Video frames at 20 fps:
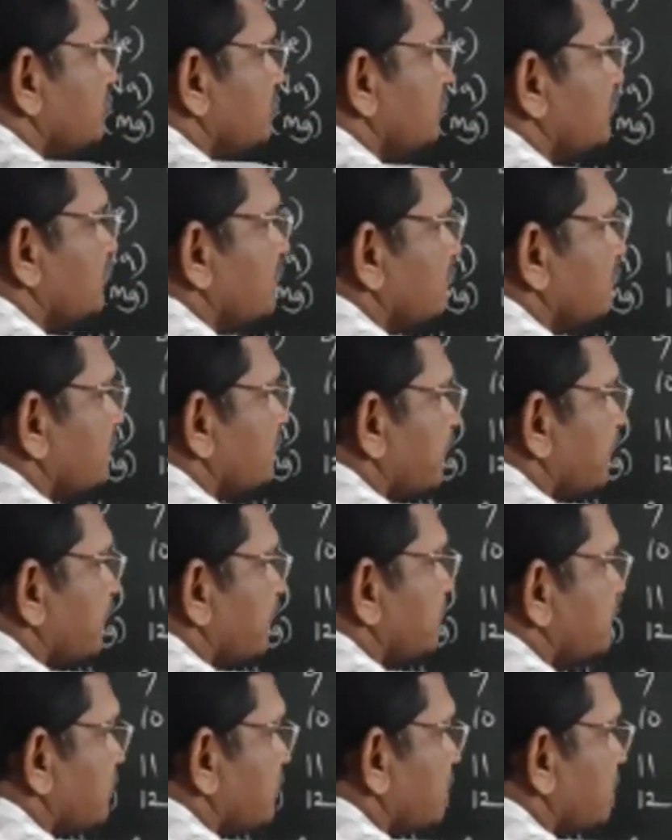You want to
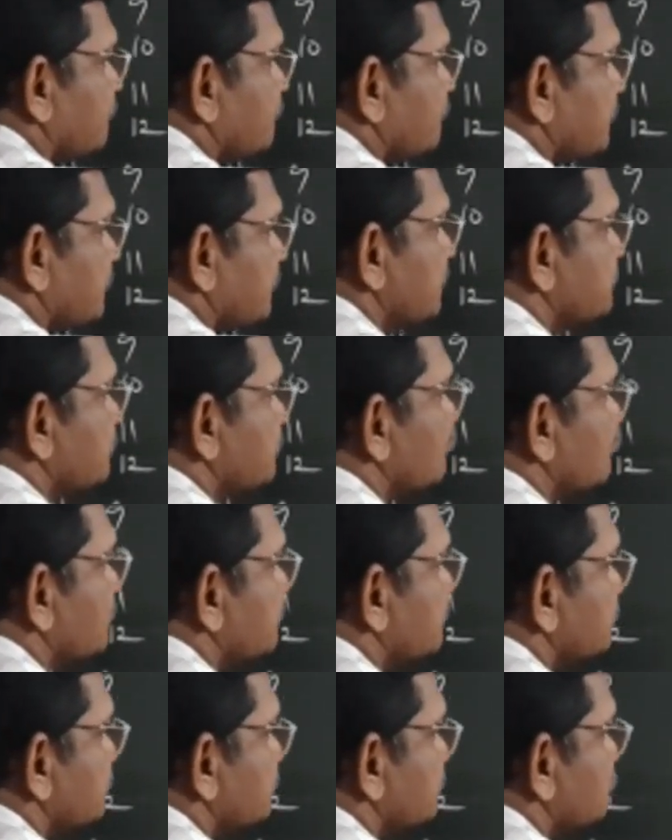write the configuration
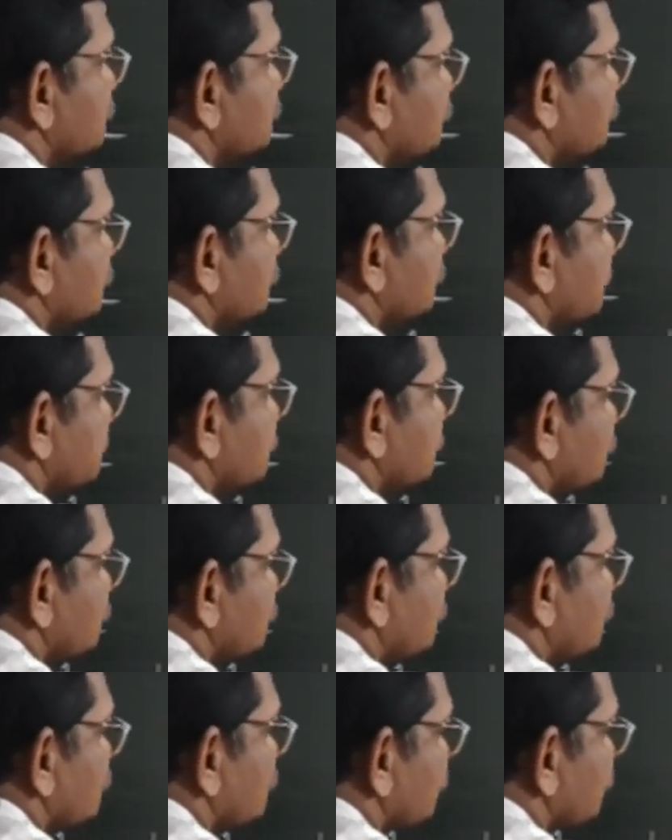1s2,
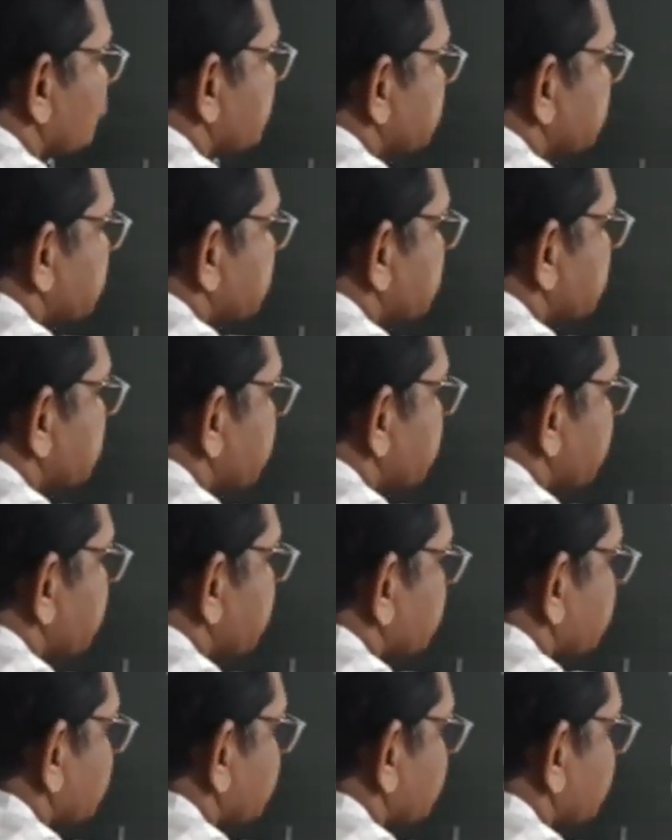2s2, 2p6,
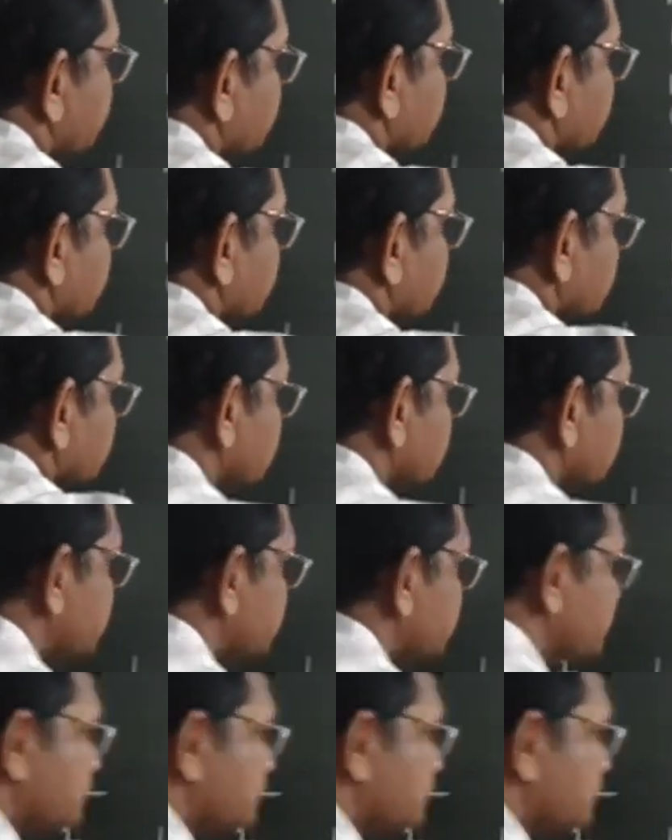3s2. That's